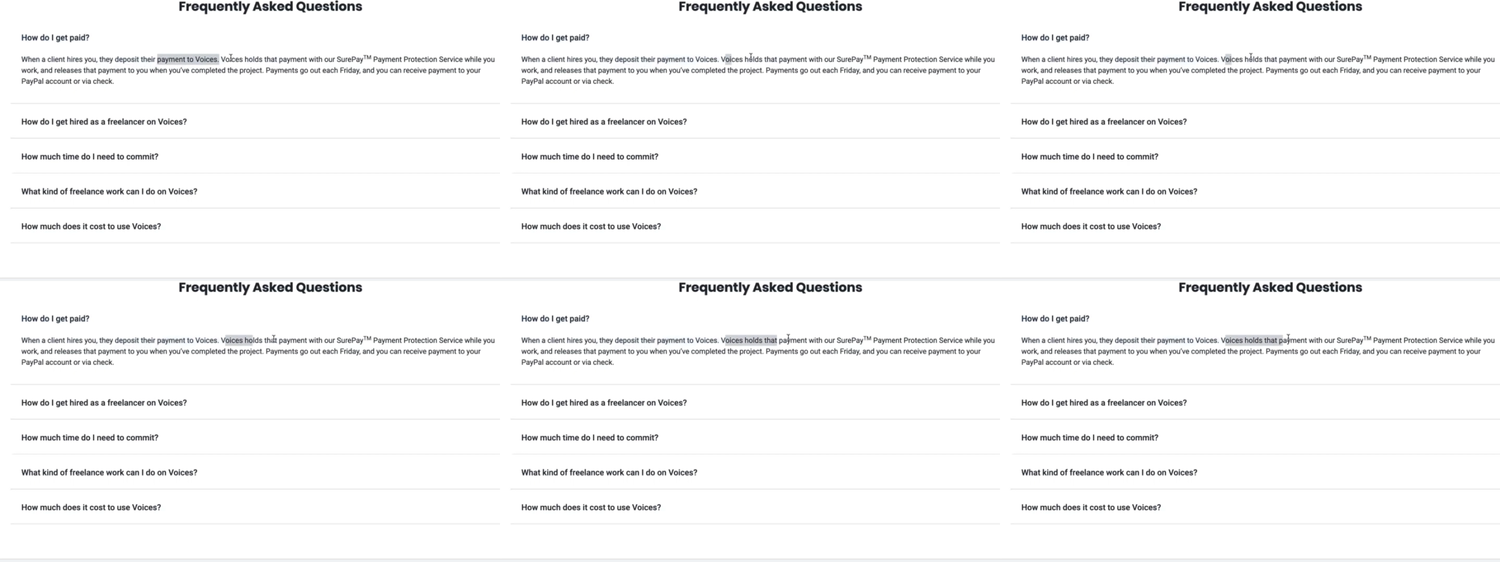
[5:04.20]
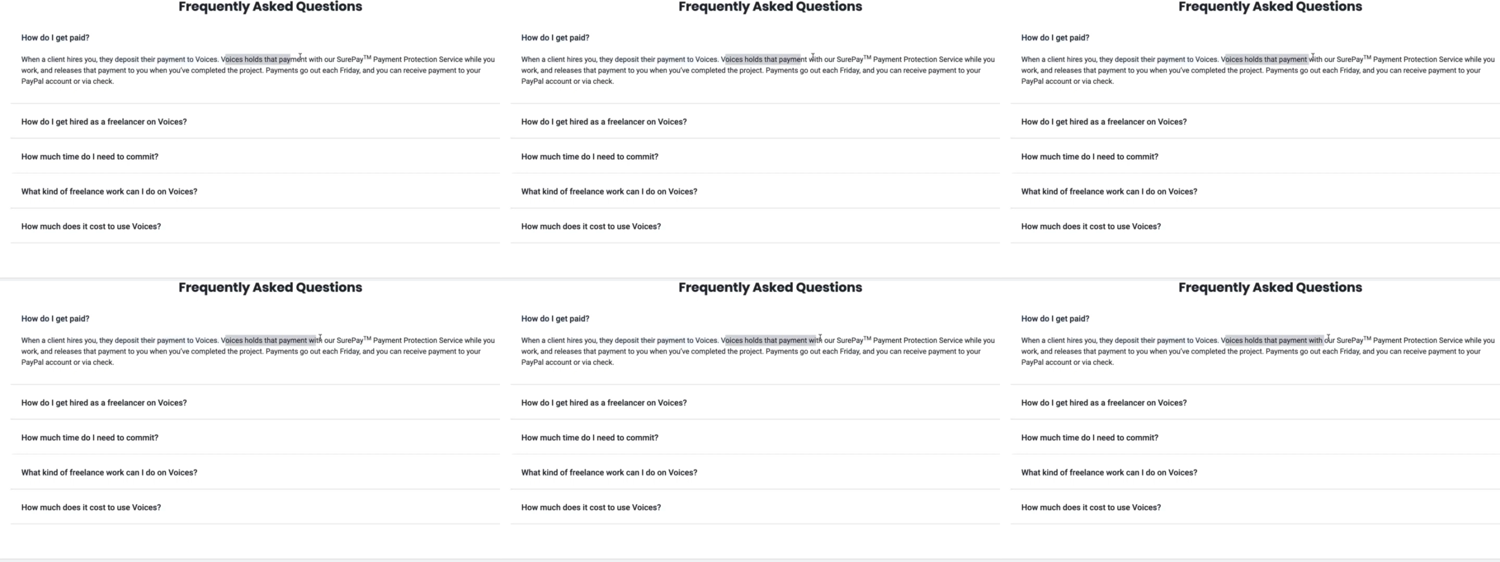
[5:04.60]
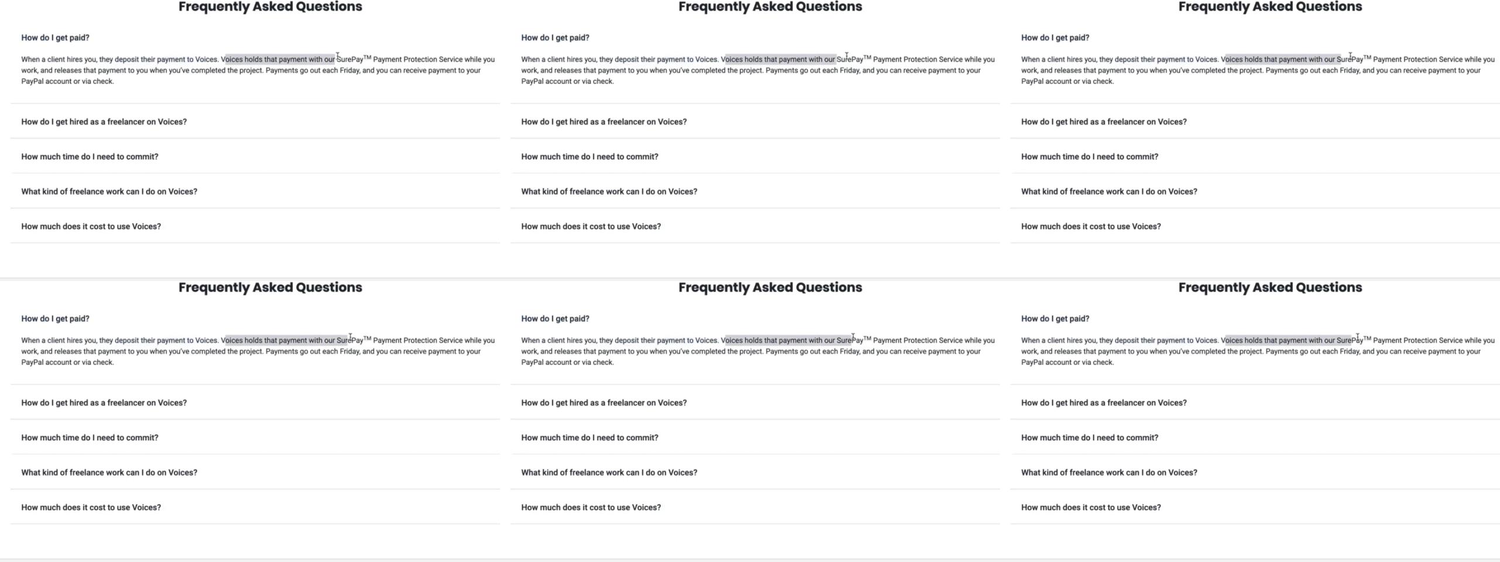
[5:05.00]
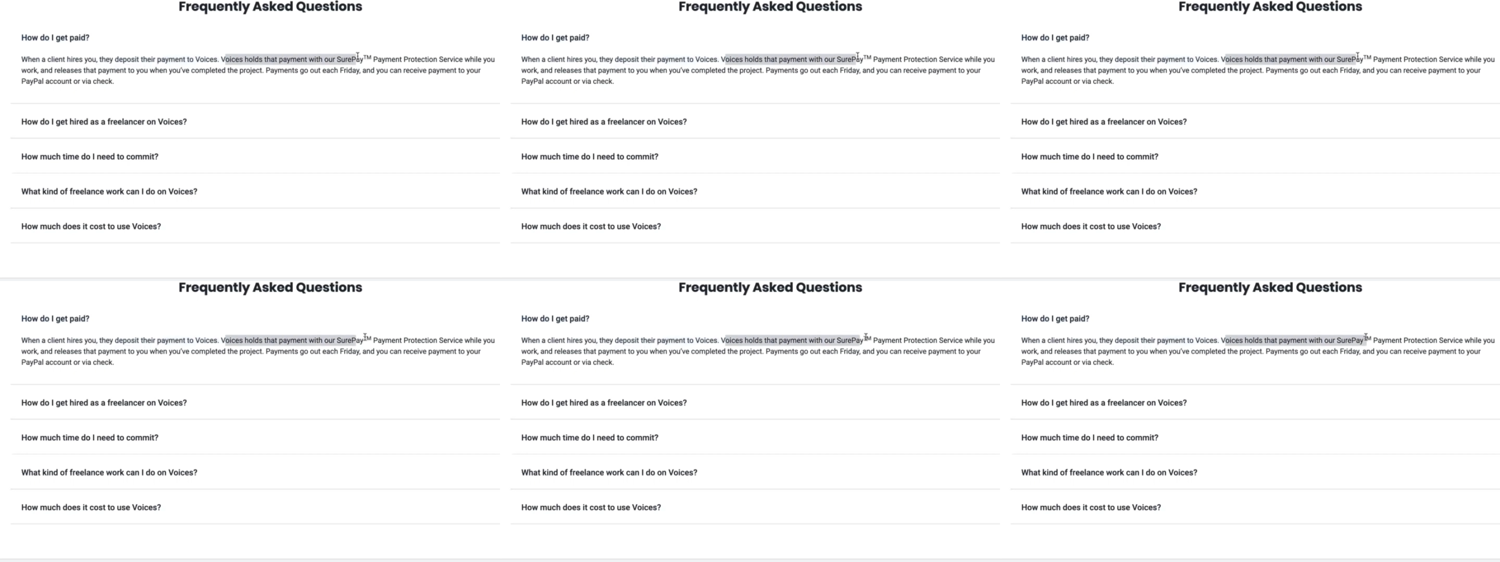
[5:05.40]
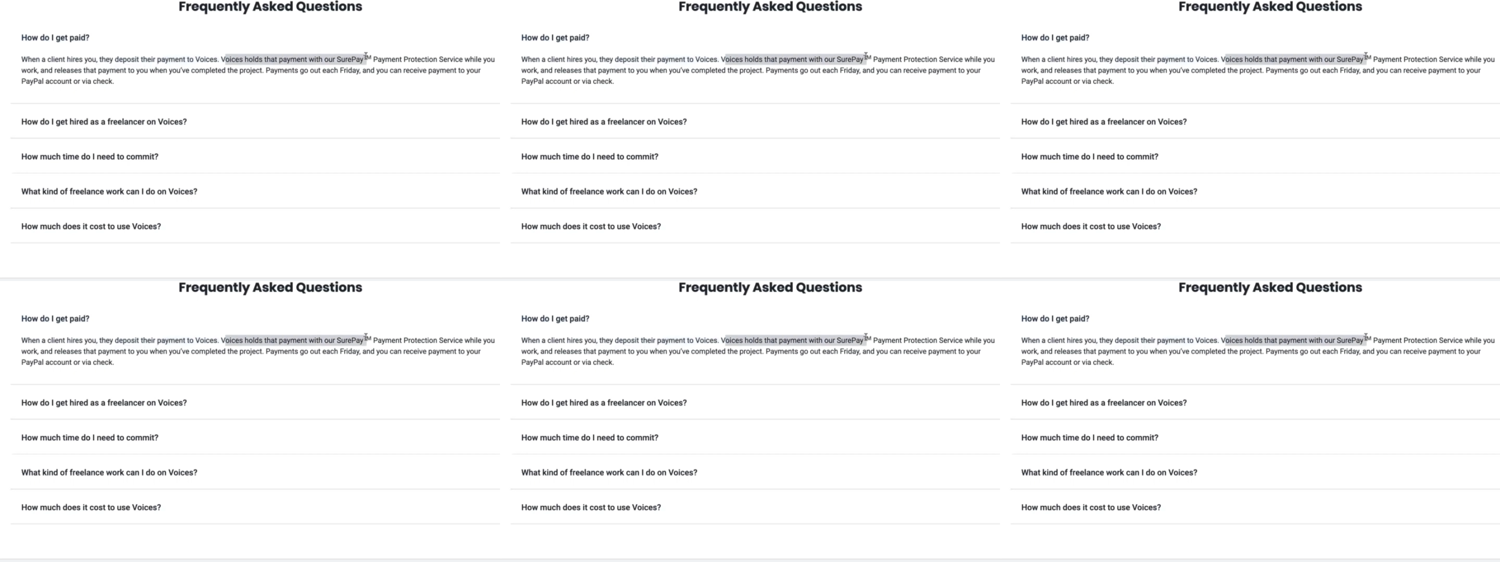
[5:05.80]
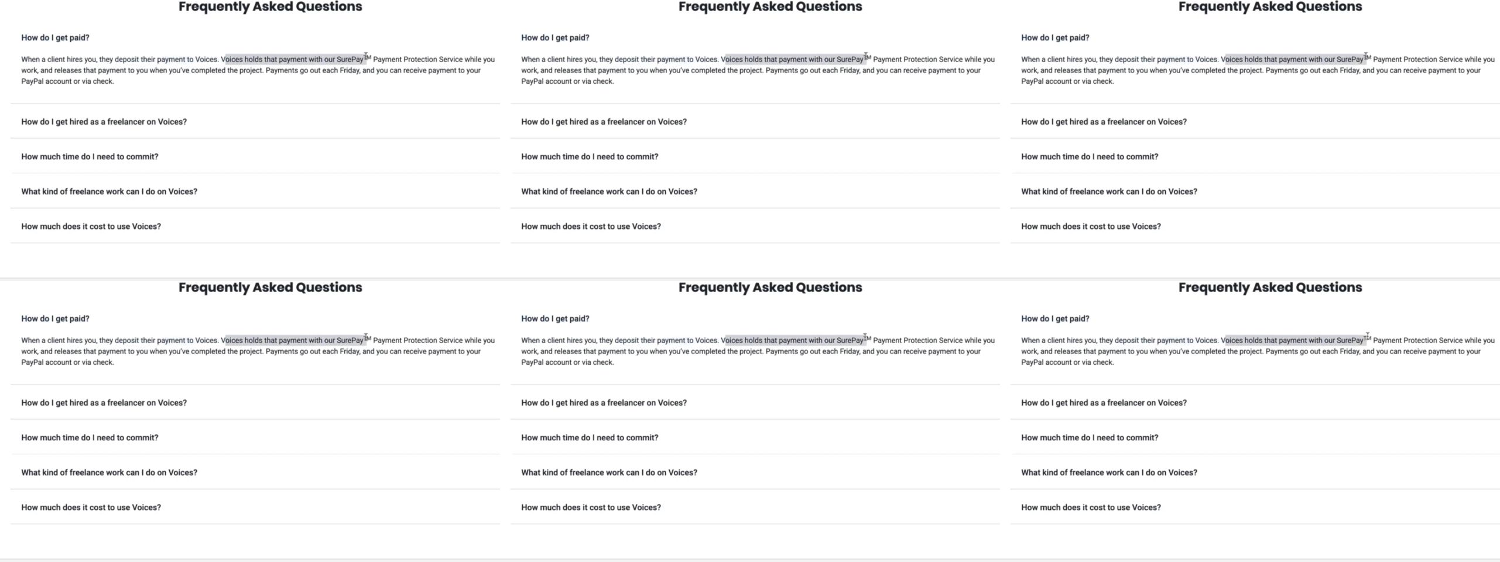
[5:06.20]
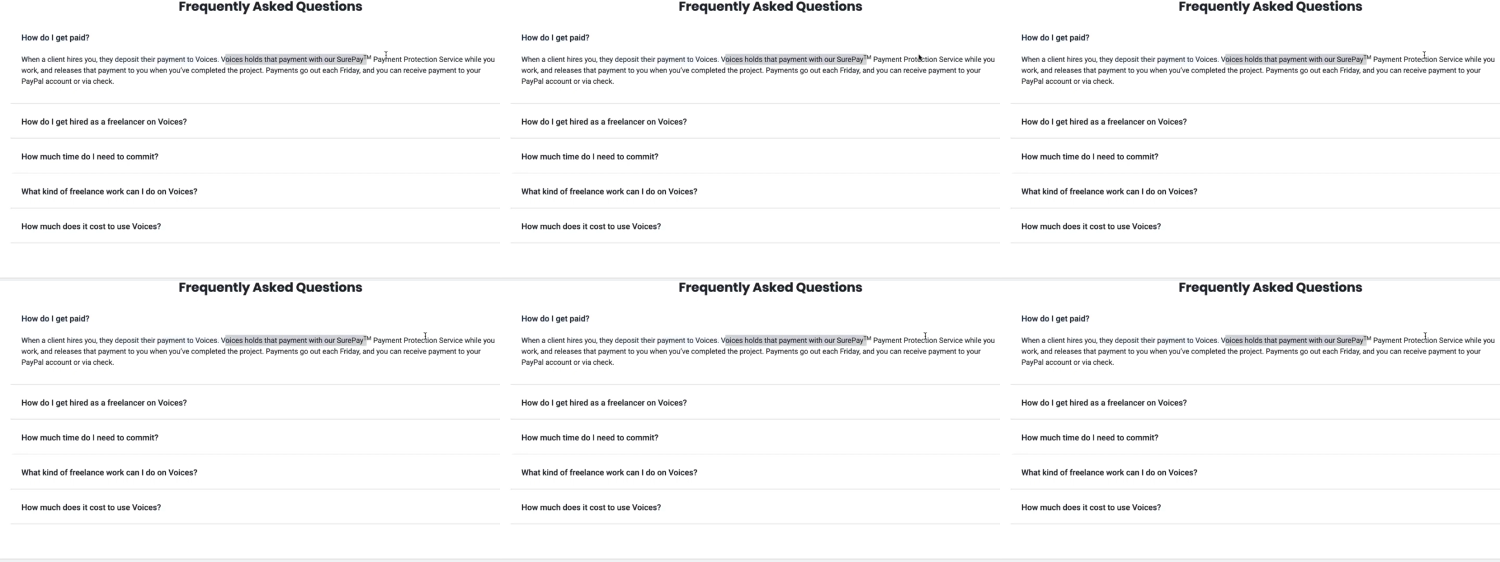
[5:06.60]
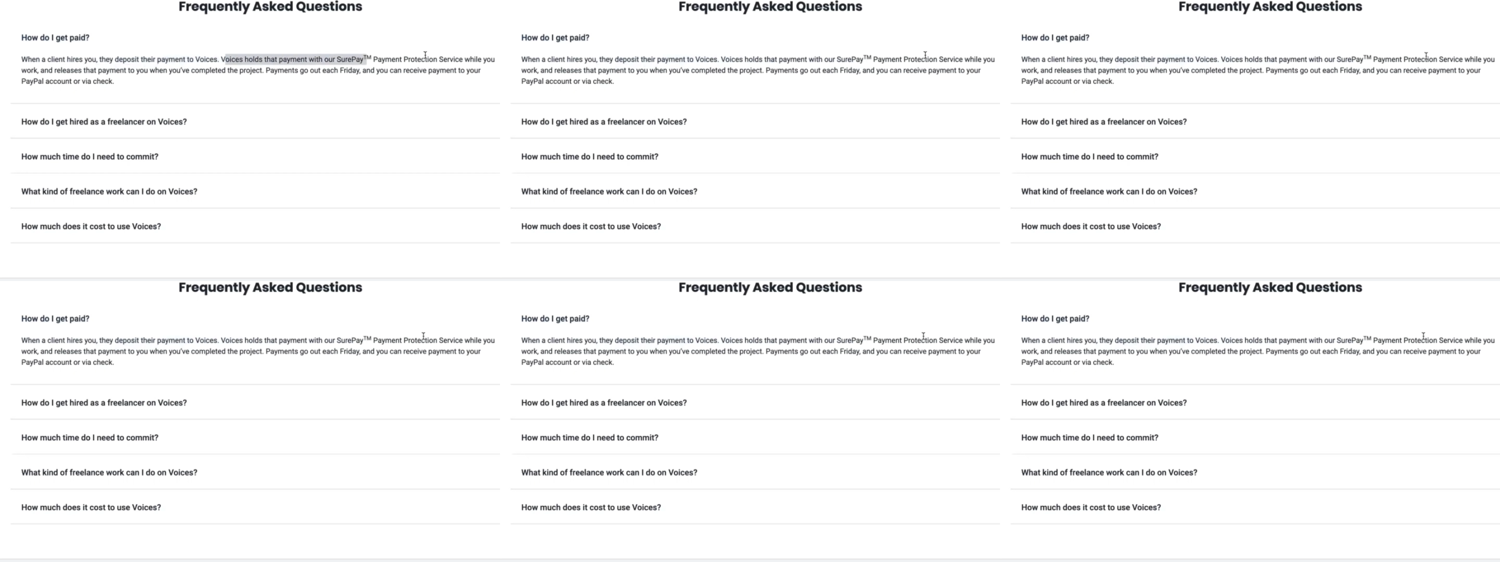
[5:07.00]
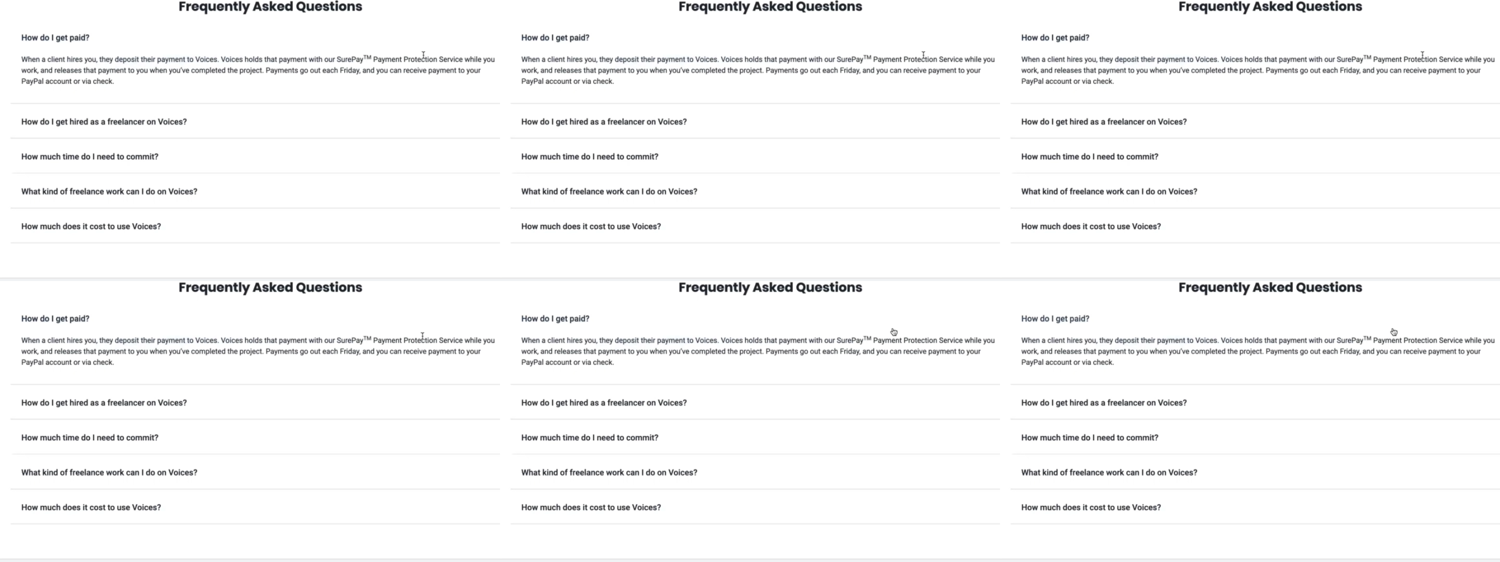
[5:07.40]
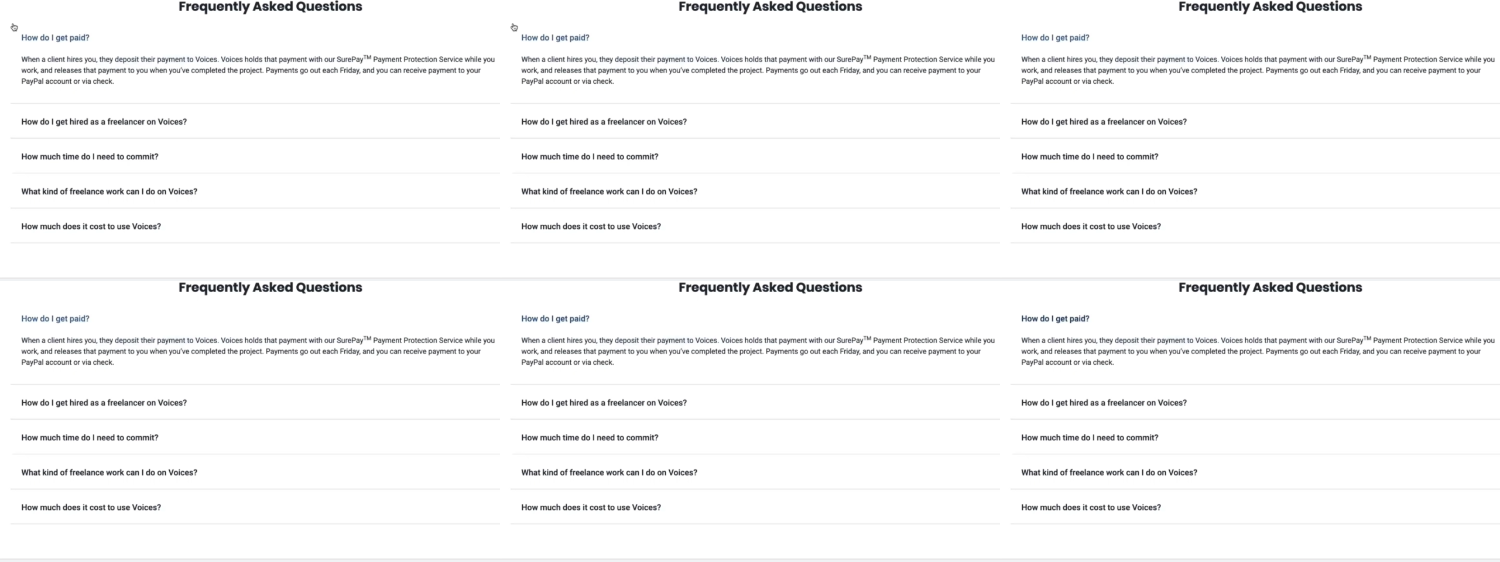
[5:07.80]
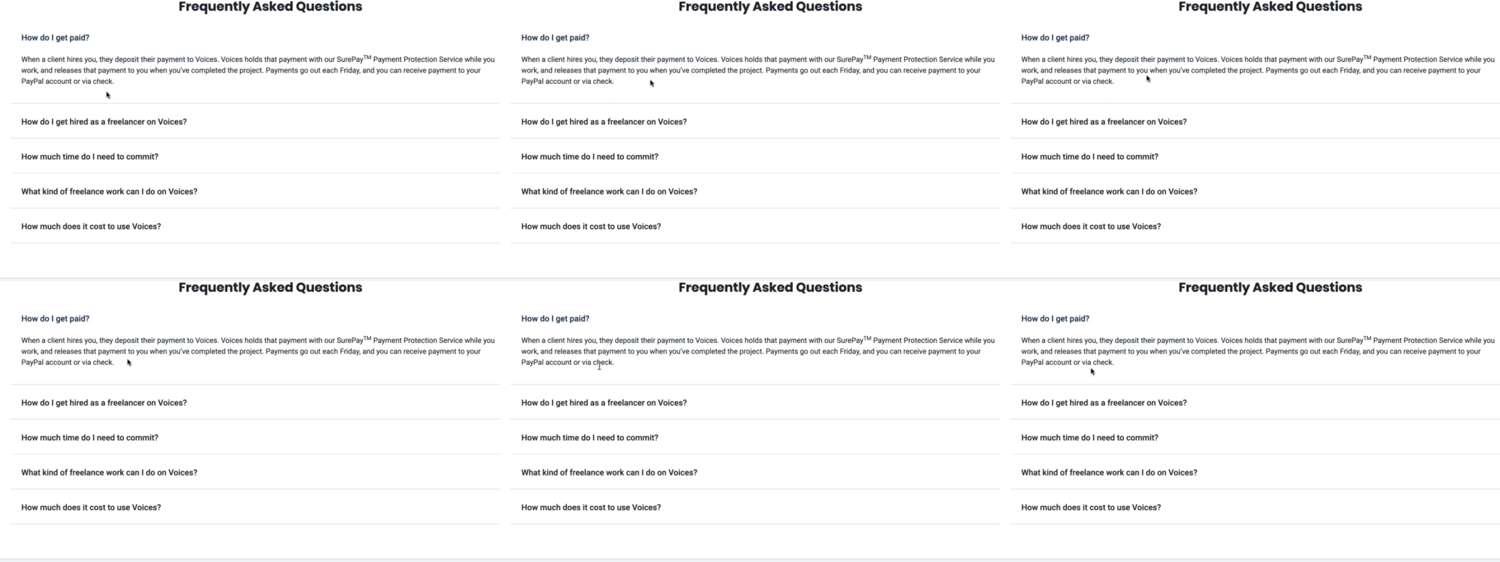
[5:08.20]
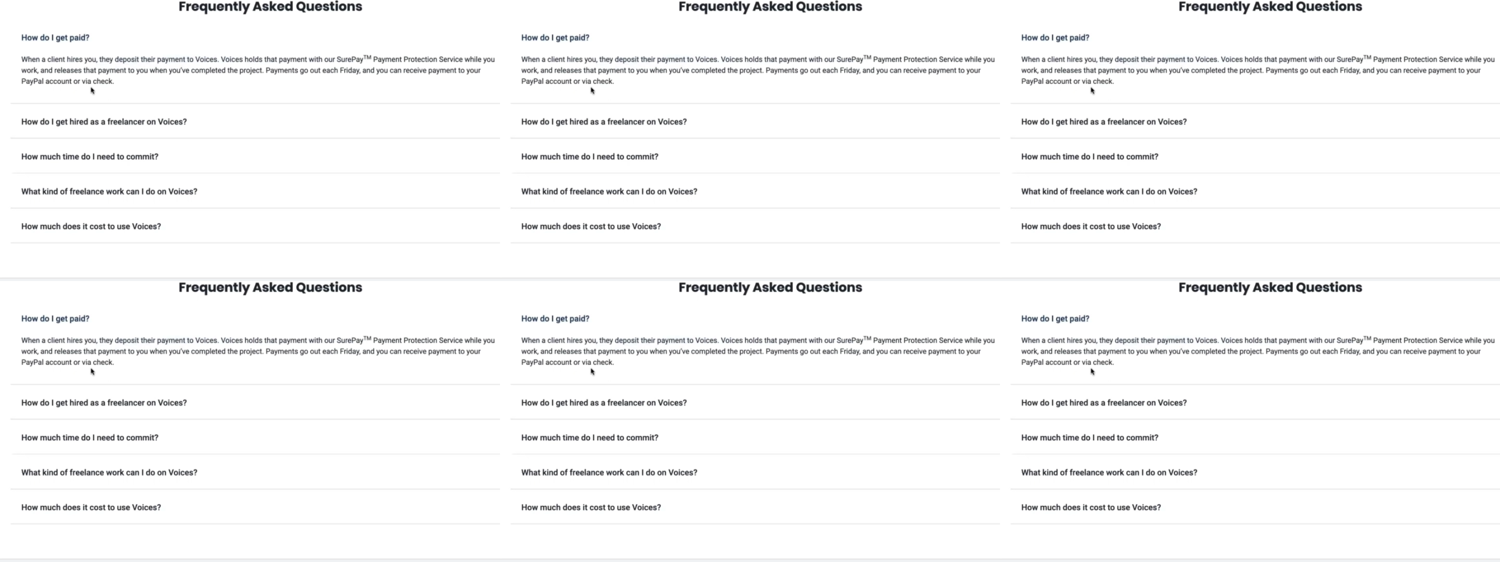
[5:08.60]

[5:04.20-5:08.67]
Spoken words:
No face is visible, so there are no lips to read.